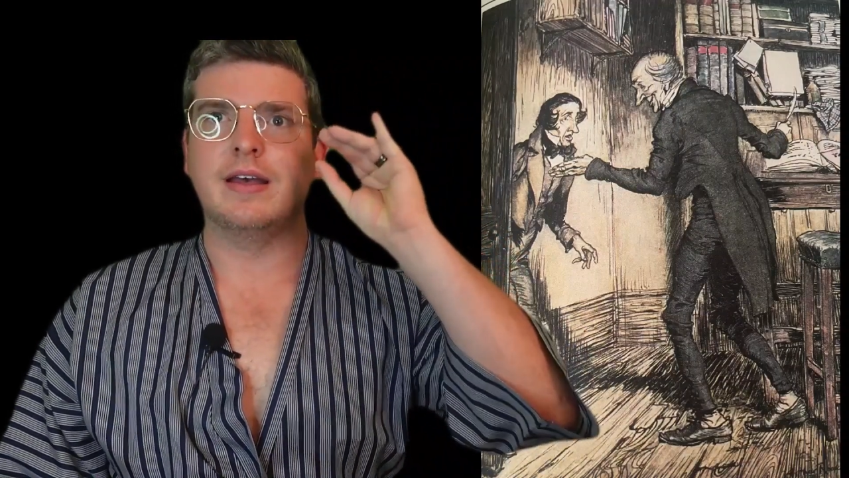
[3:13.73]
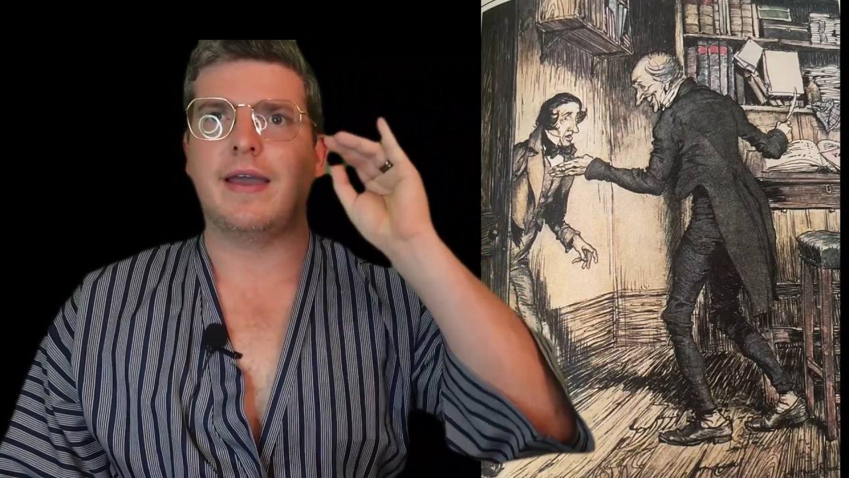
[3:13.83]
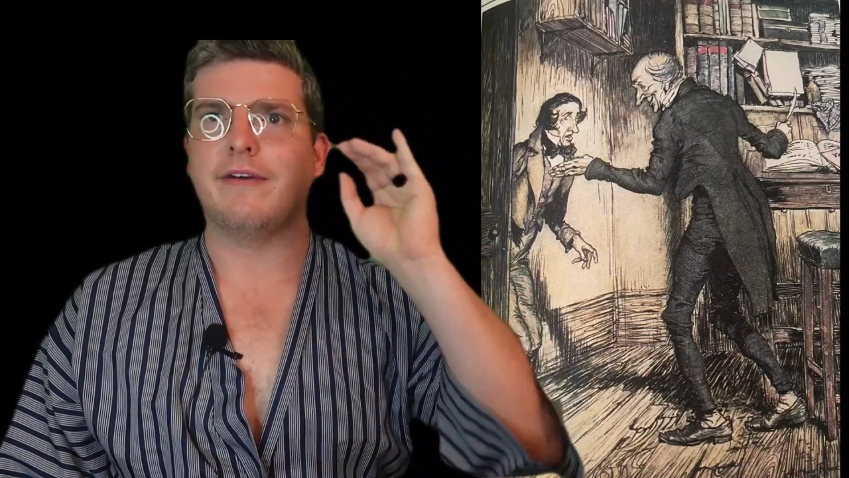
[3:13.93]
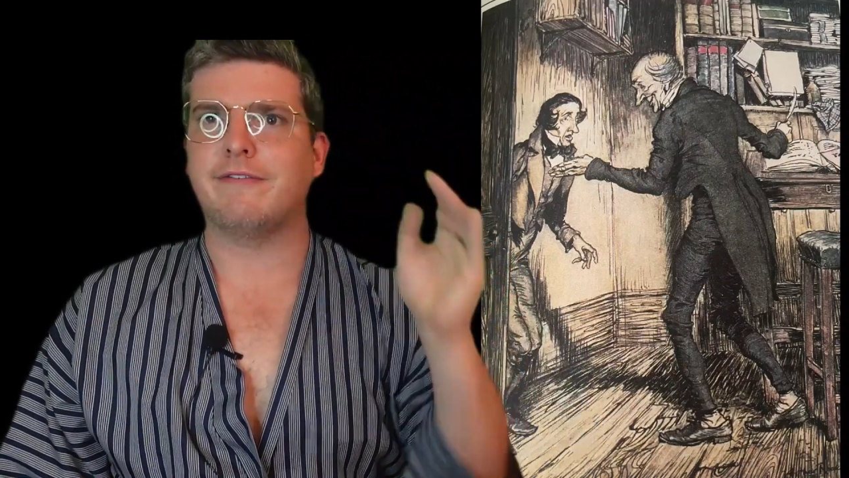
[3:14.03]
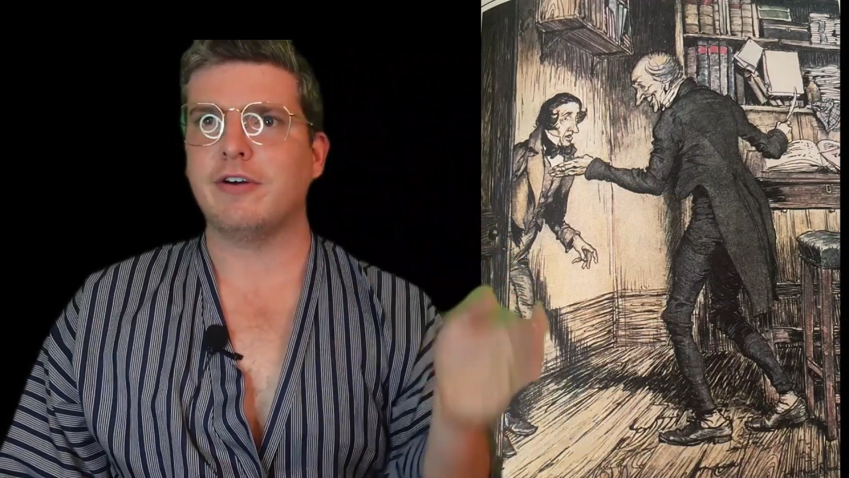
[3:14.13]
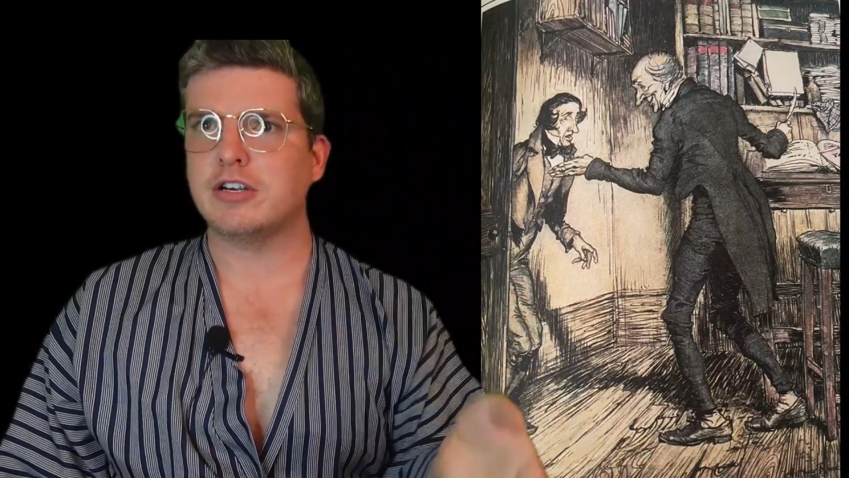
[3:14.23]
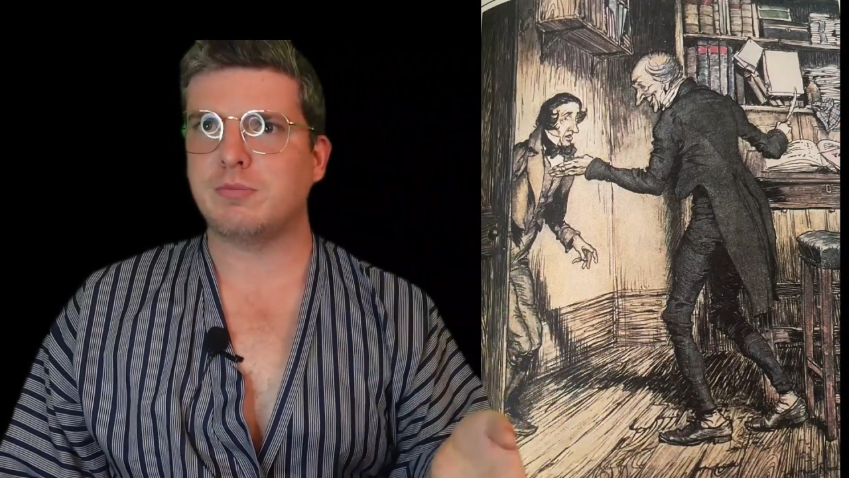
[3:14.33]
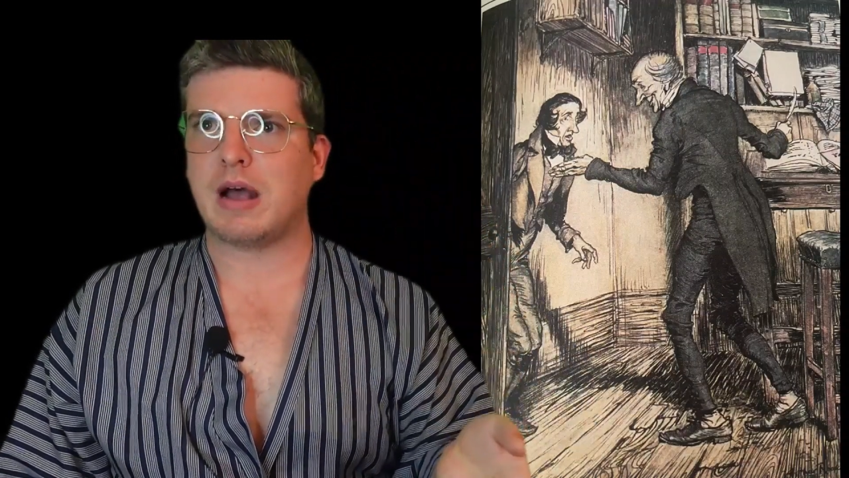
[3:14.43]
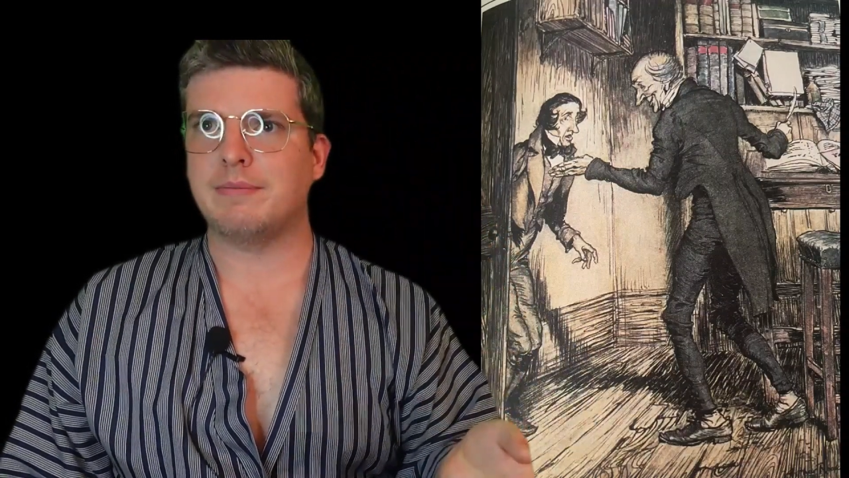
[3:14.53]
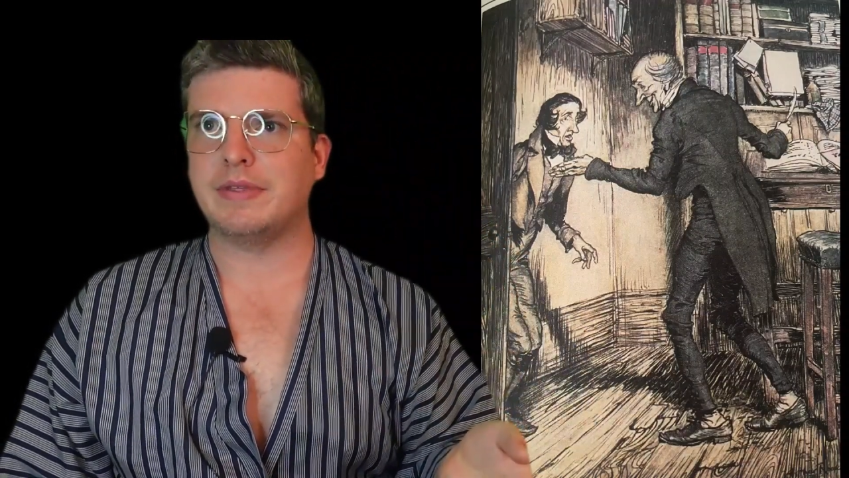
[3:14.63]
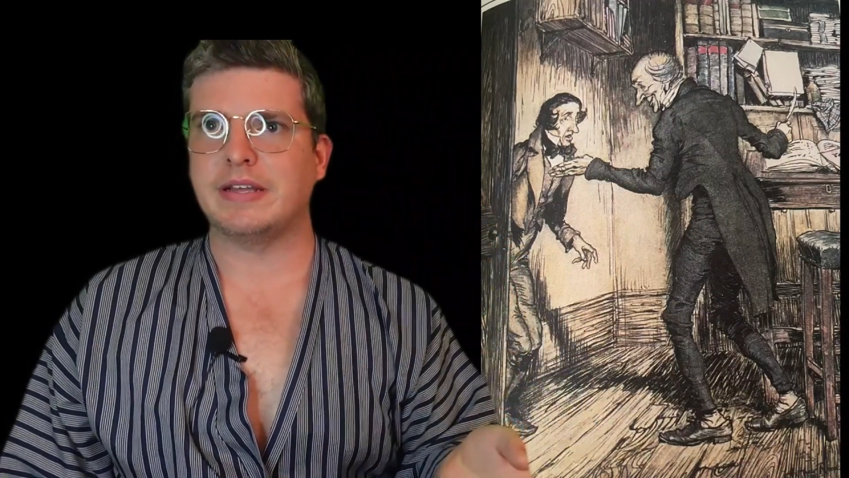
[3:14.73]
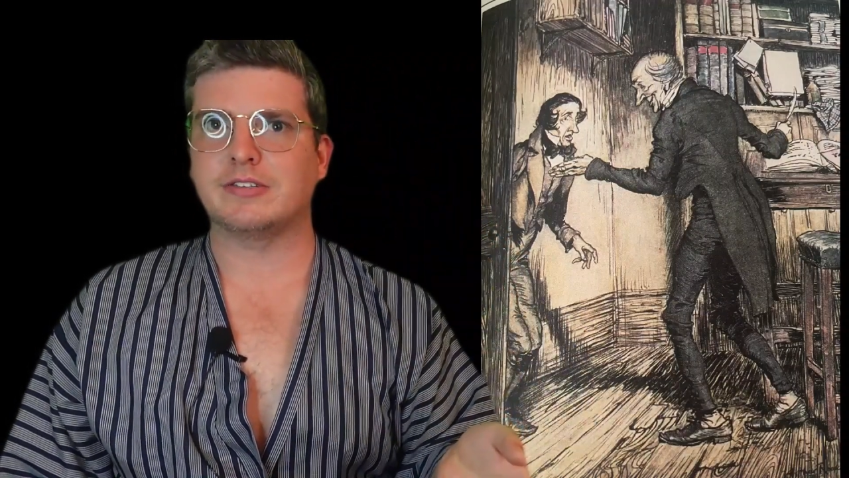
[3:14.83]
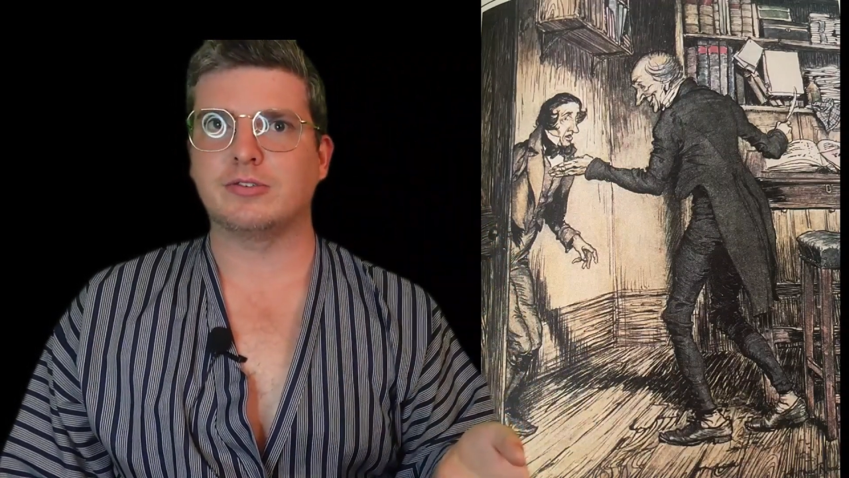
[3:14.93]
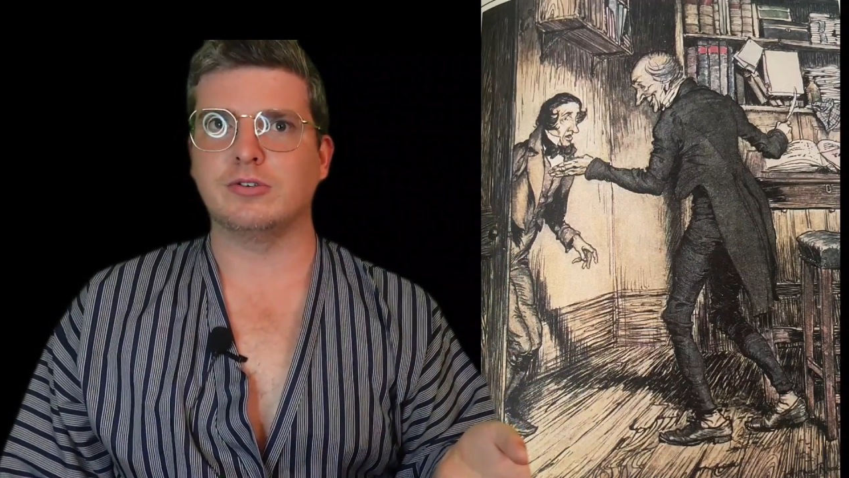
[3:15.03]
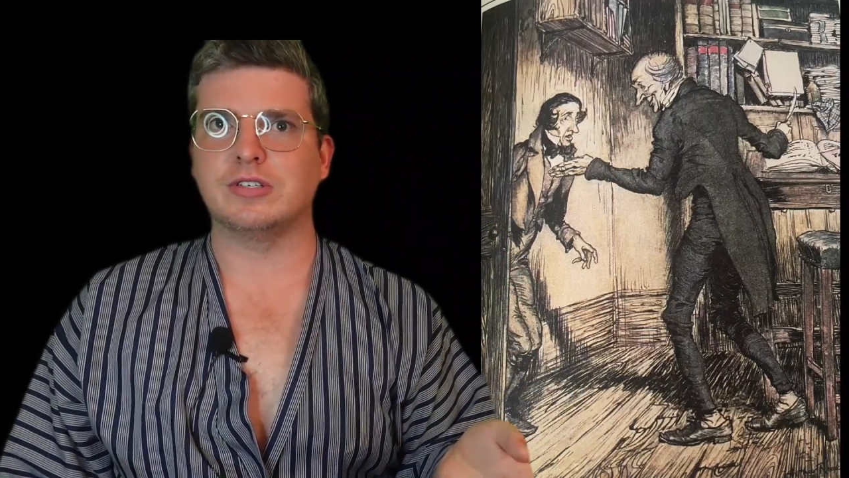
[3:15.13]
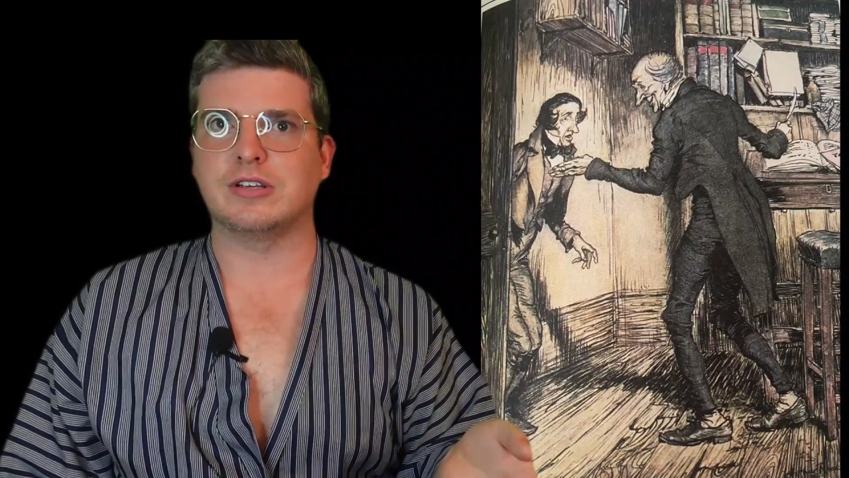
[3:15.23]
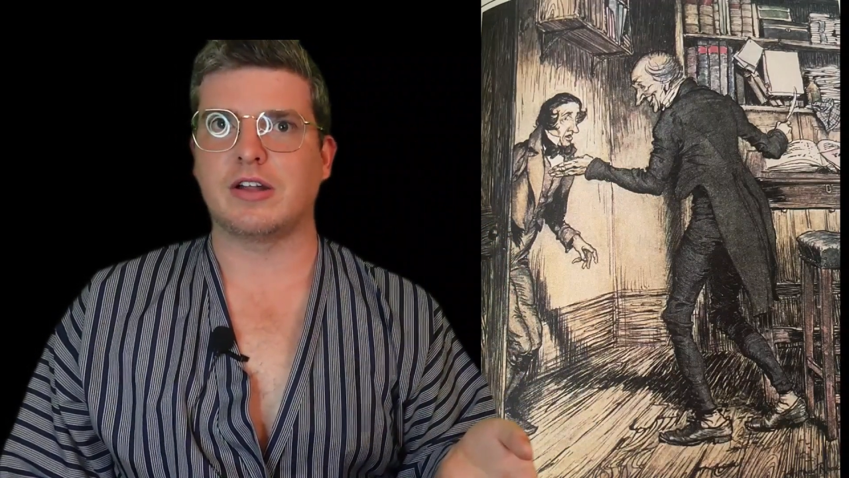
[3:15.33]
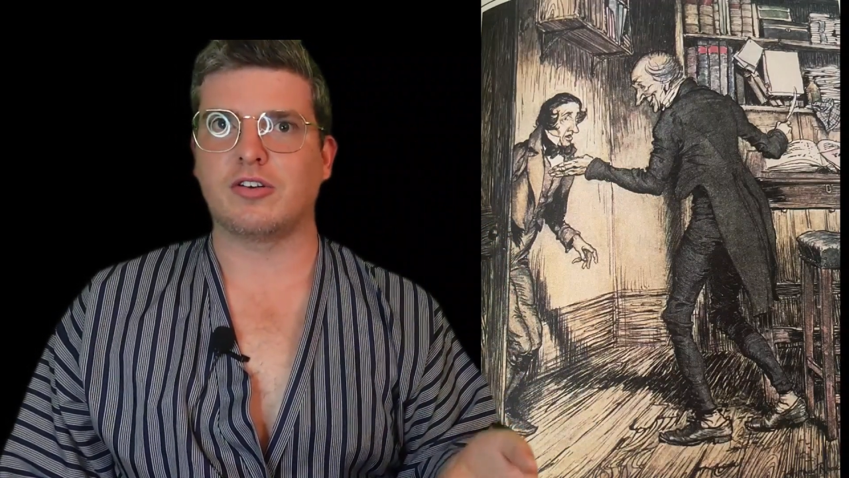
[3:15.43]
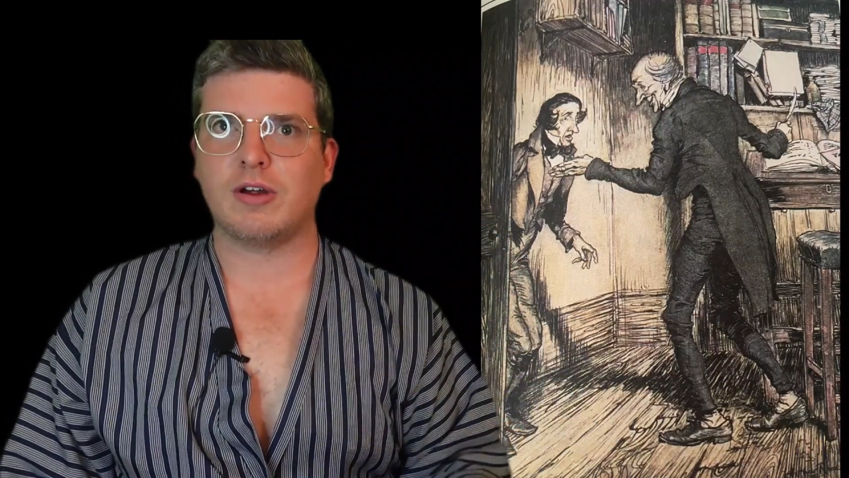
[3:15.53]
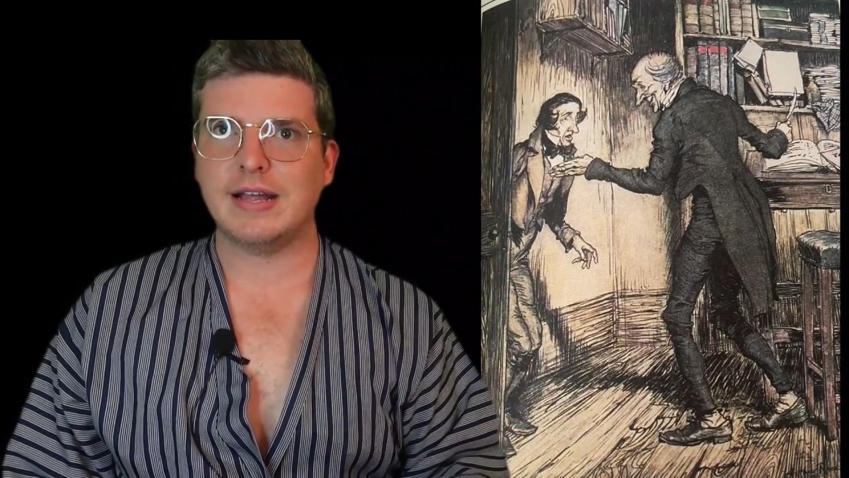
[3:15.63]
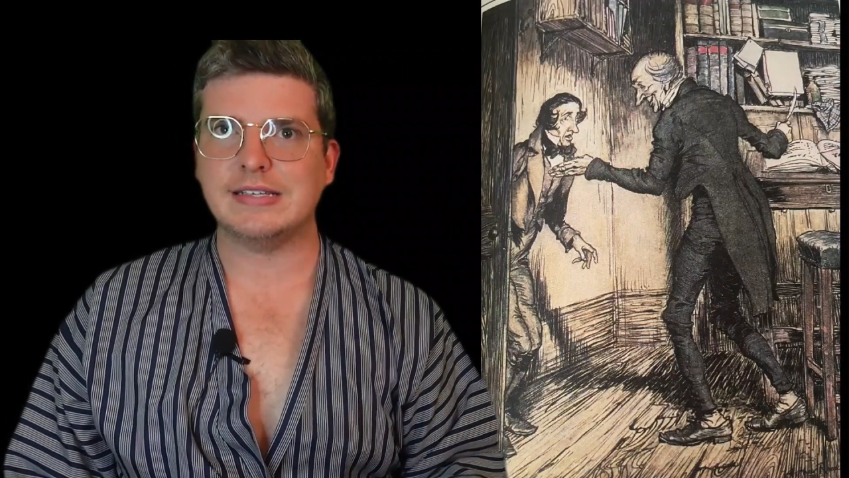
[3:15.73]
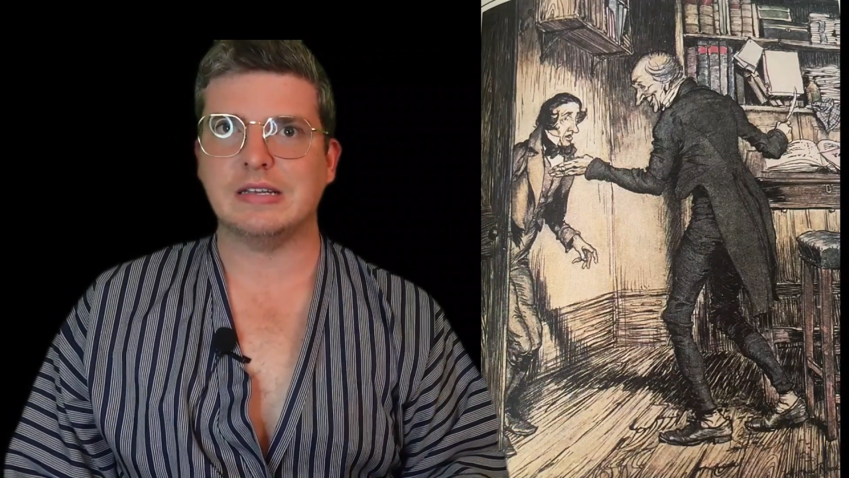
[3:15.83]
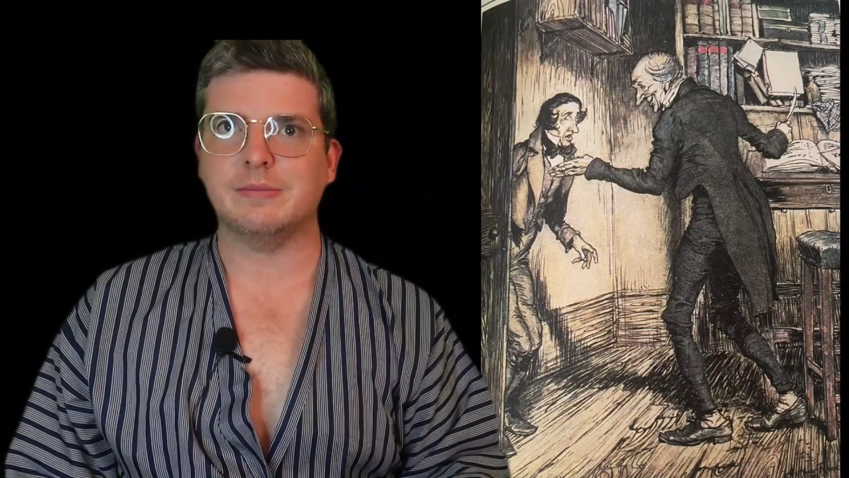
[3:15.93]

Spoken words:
At first, Bob thinks Scrooge has gone crazy,